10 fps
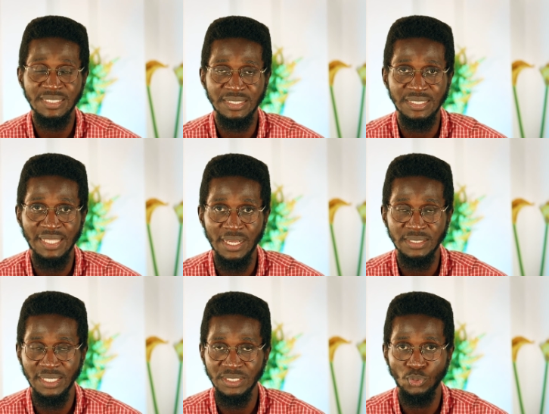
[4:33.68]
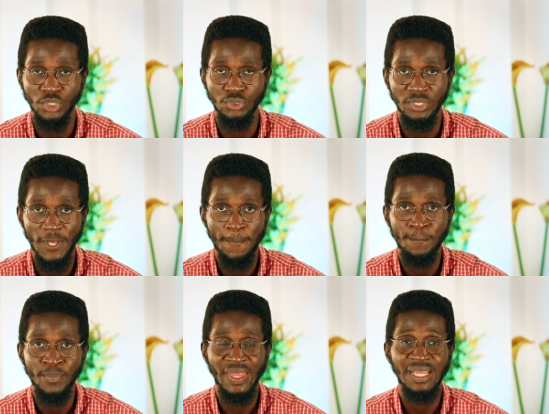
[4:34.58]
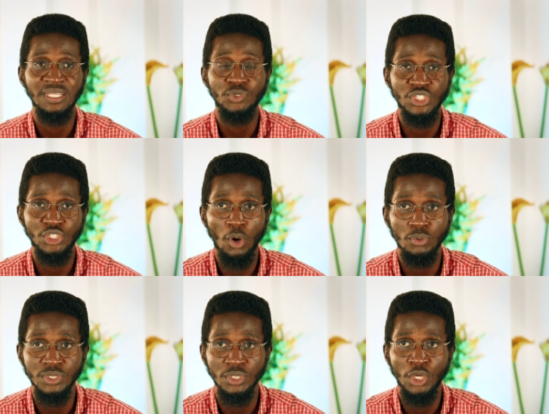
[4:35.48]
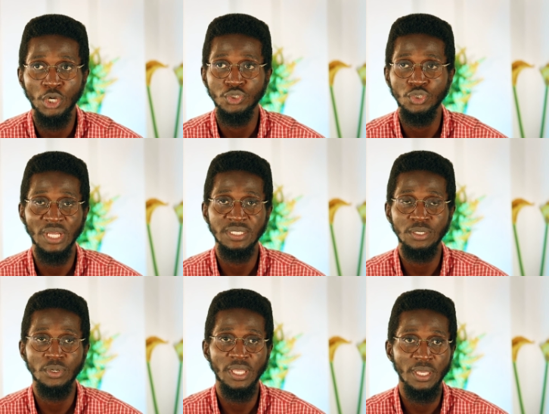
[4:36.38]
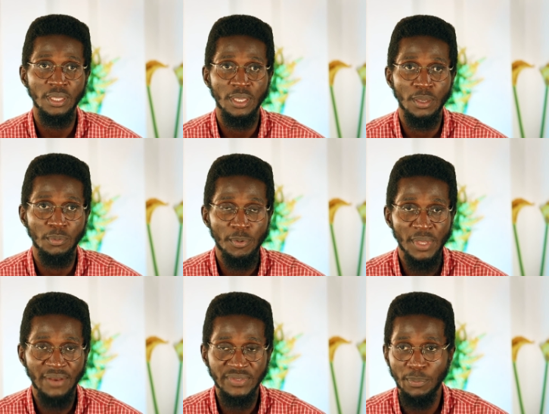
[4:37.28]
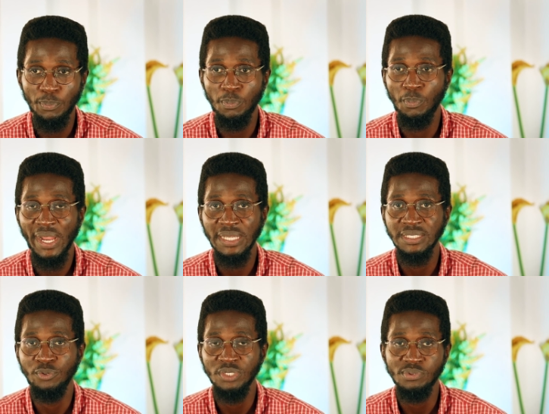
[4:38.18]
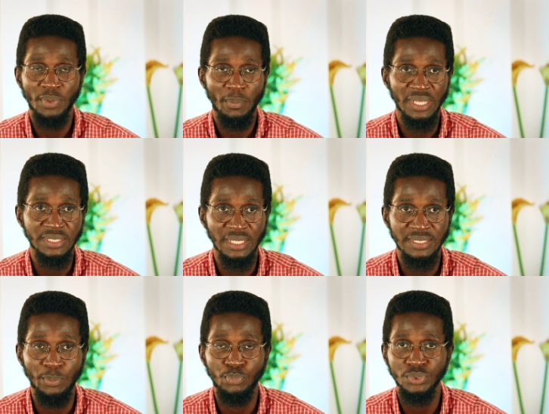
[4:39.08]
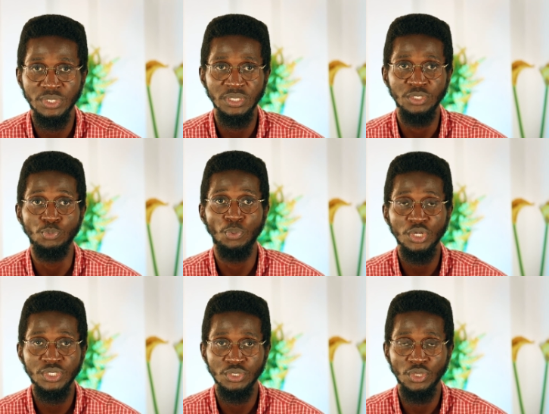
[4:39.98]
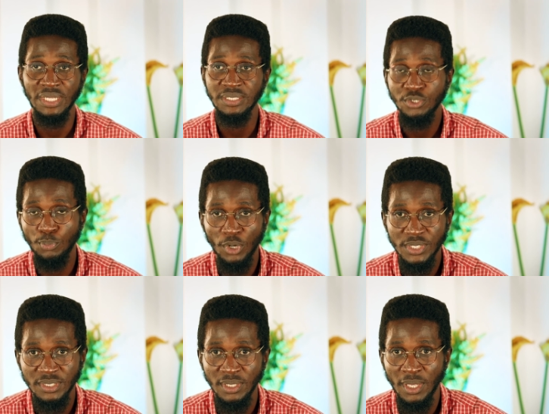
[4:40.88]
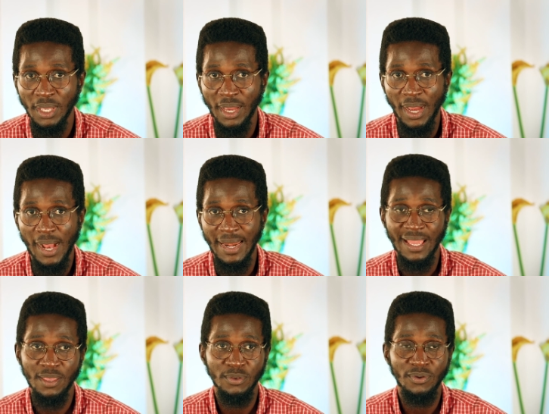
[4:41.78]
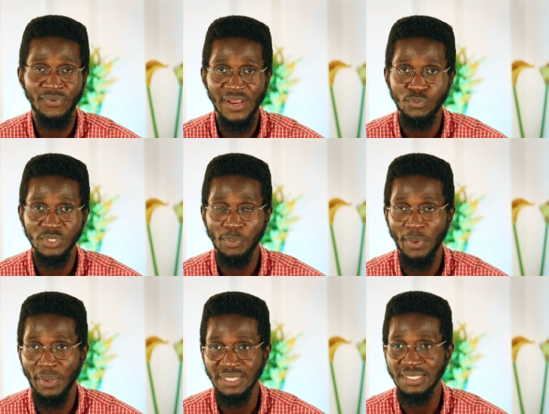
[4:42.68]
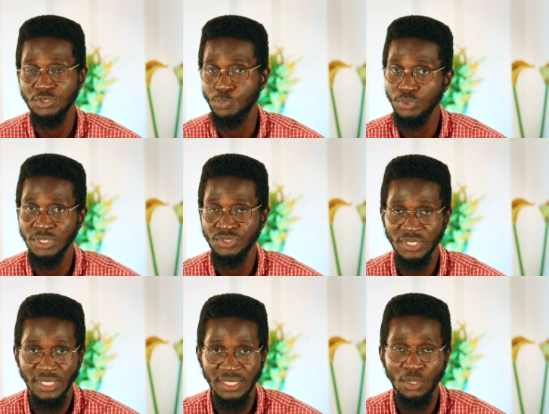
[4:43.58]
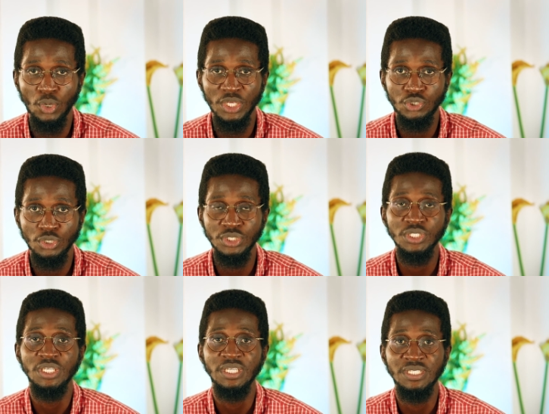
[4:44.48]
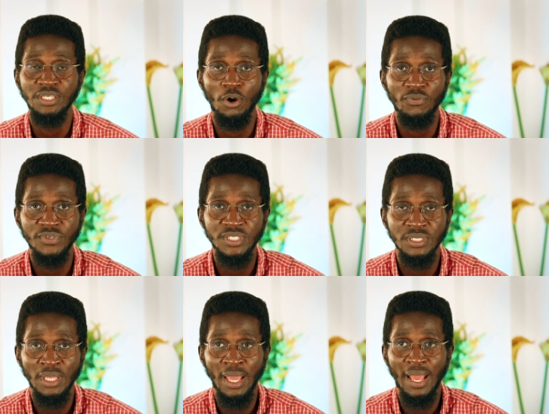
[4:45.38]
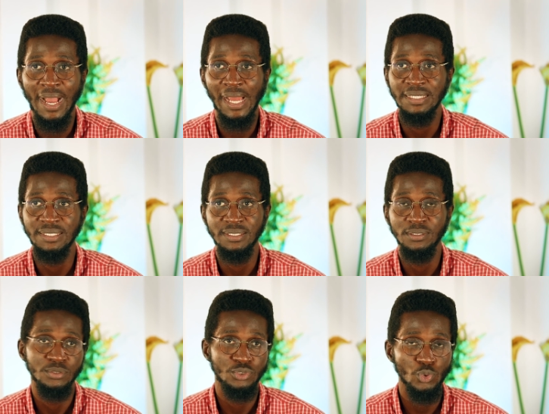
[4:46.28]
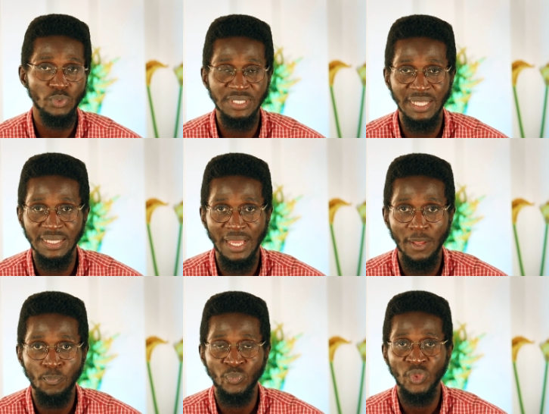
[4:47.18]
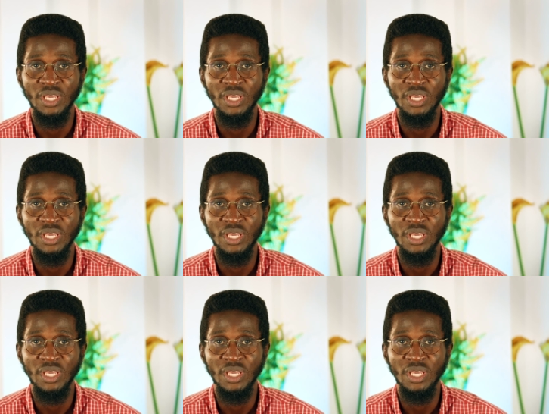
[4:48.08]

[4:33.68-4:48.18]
that is the task, that is what you did. Then the result, so you can say, okay, maybe after buying the waste paper basket and putting, you bought, you can see you bought uh, like five waste paper baskets to put in strategic locations in the office. And two weeks later,